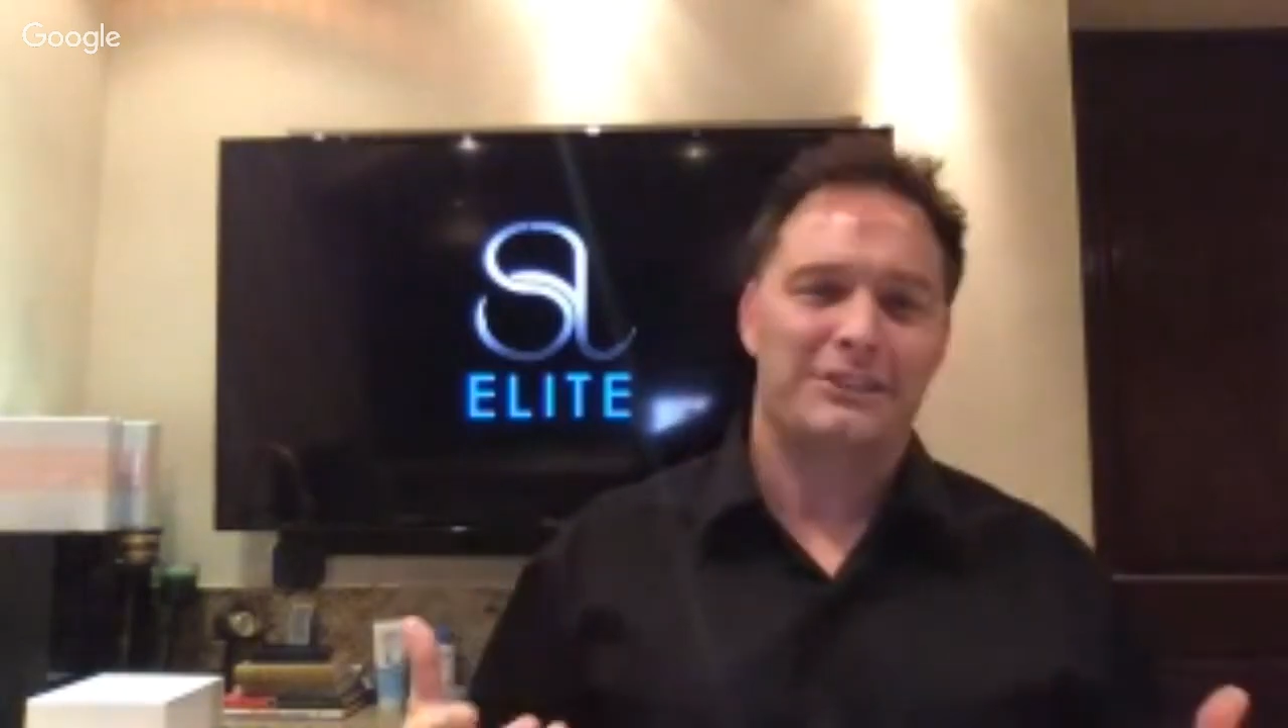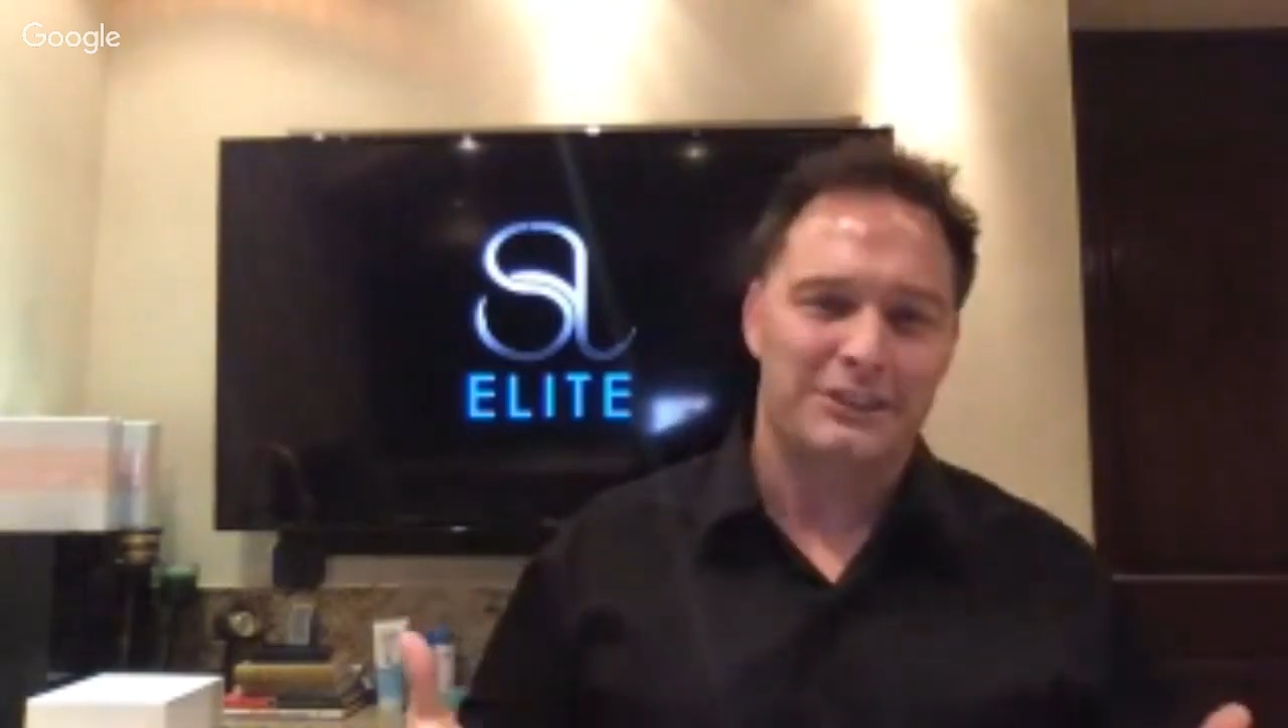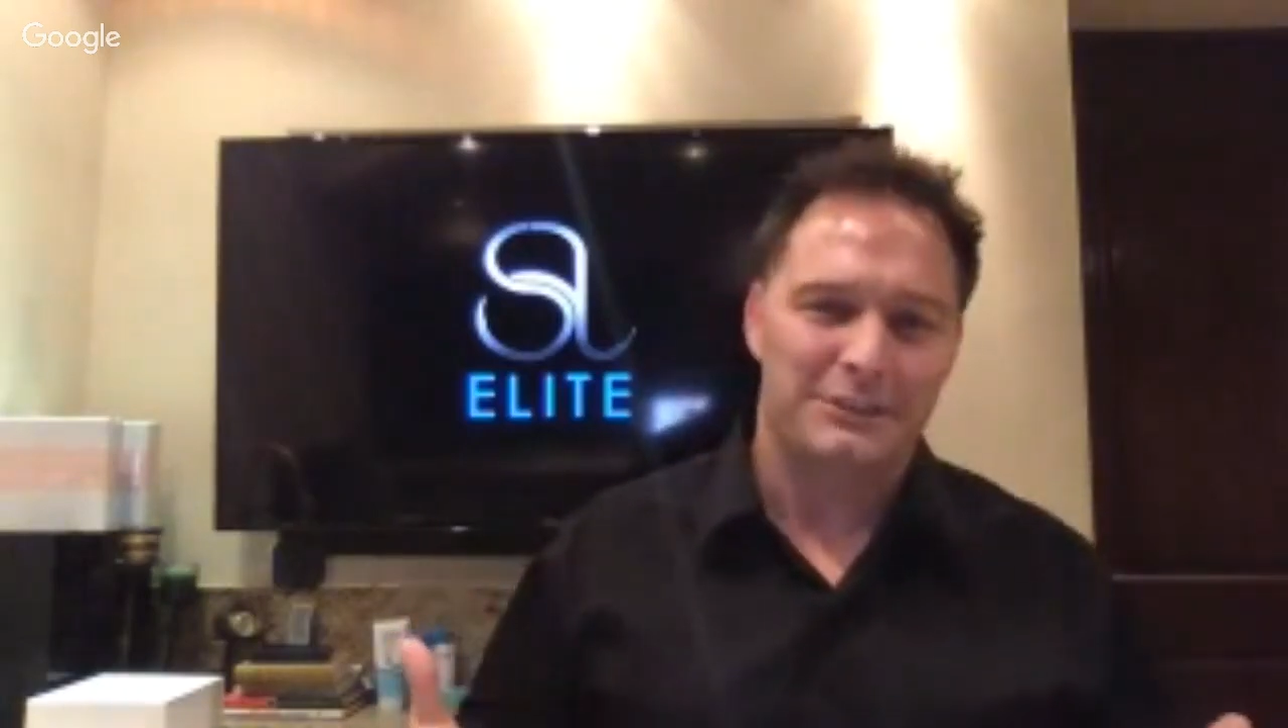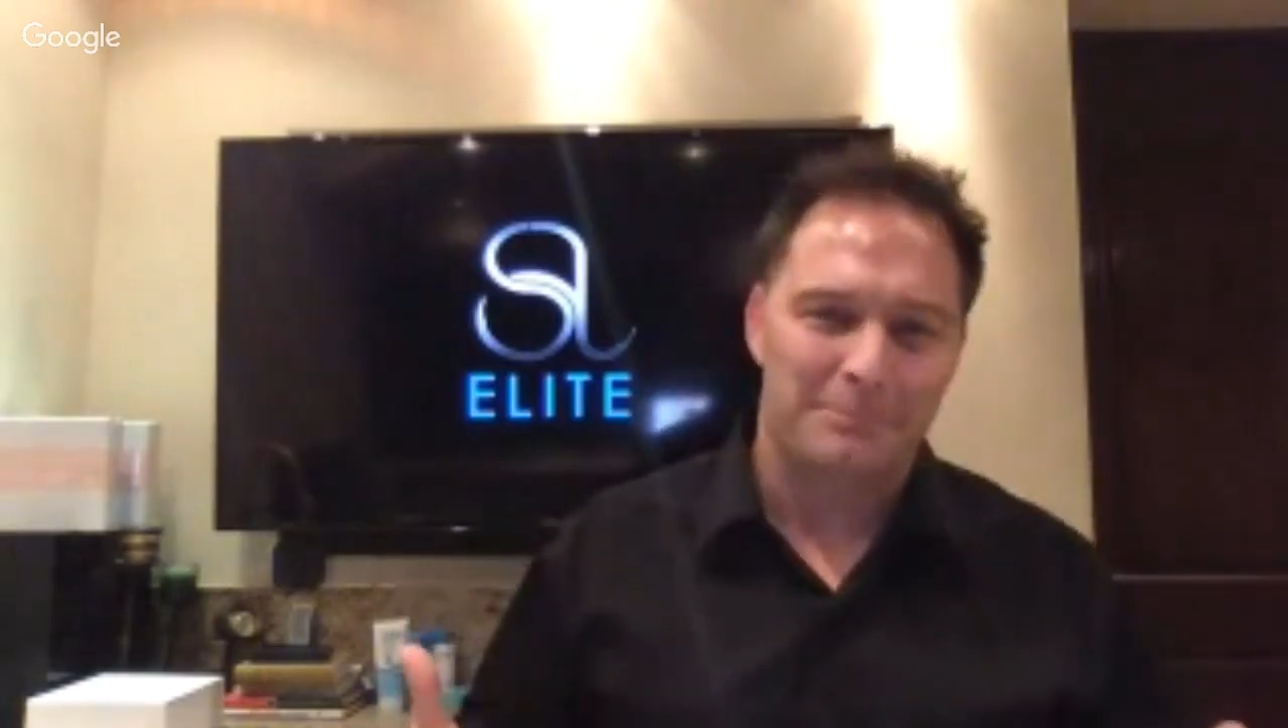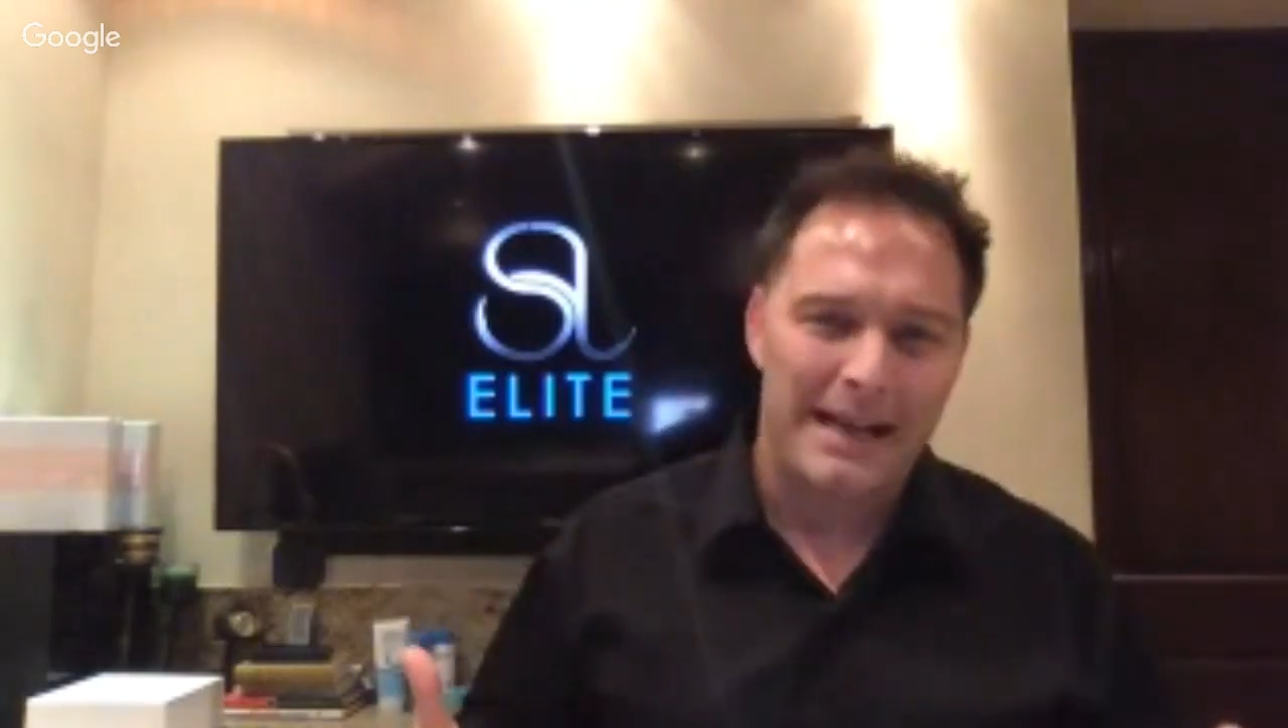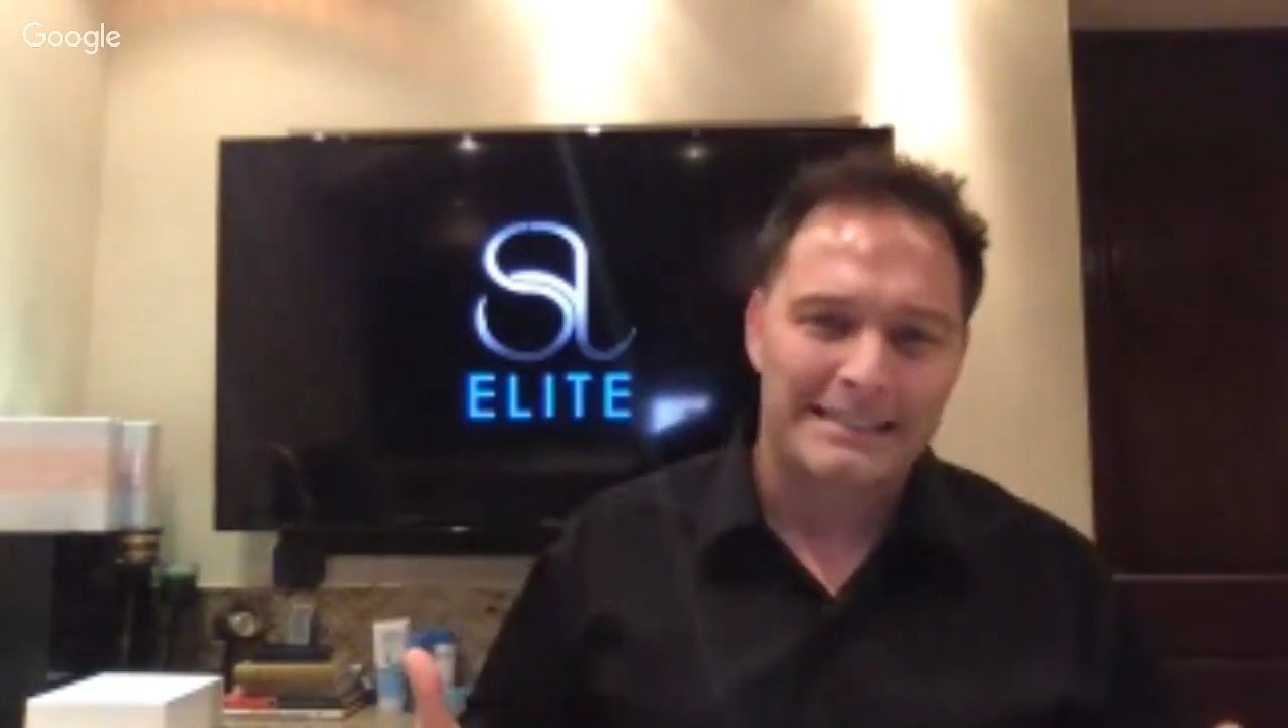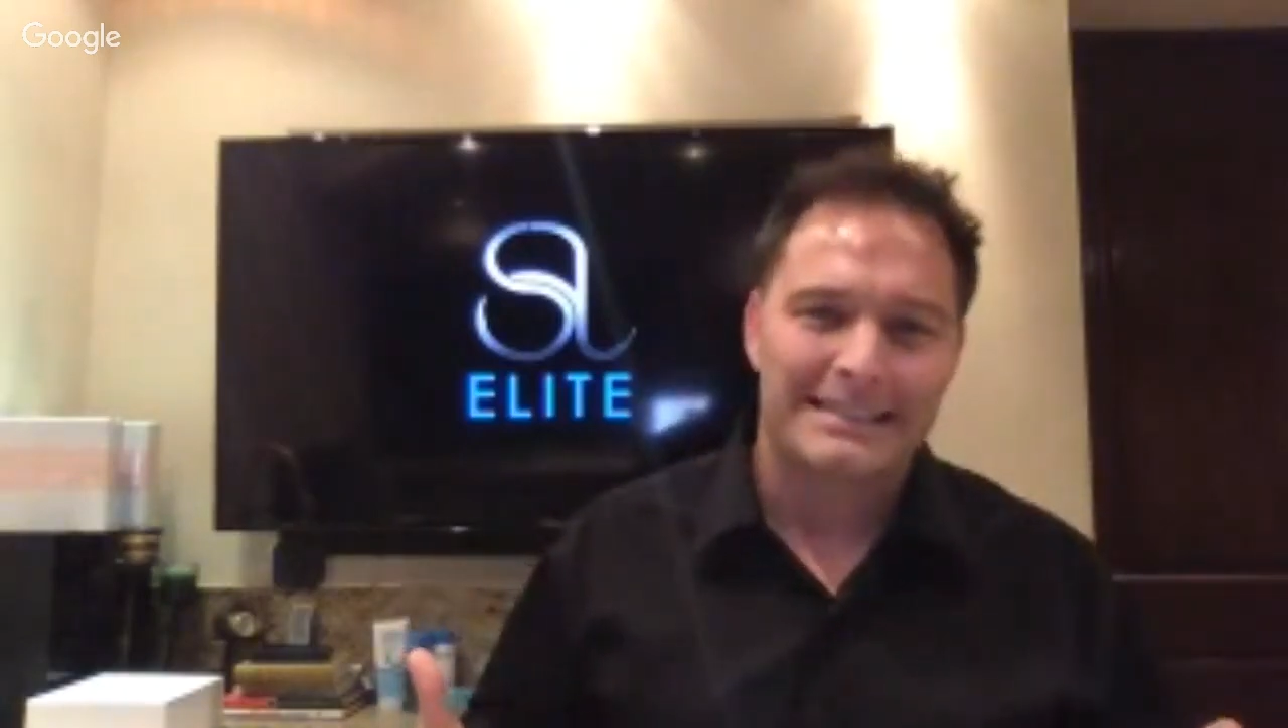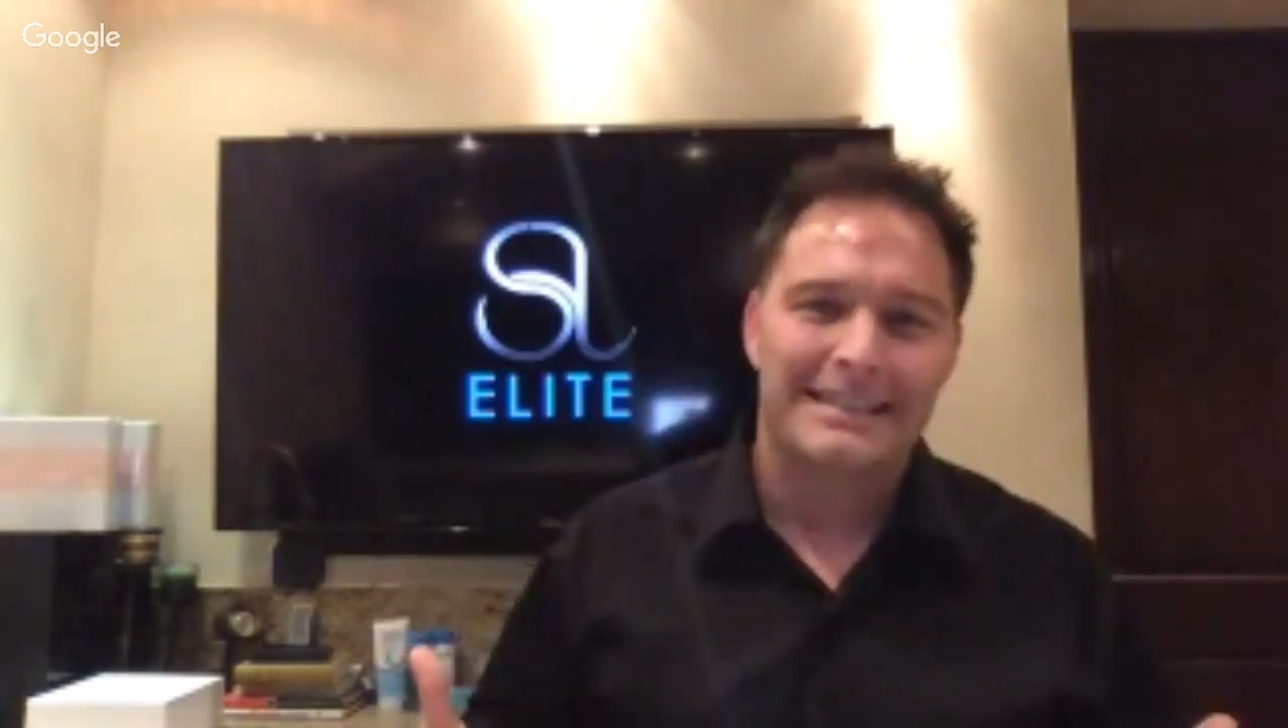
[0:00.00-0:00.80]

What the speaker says: best.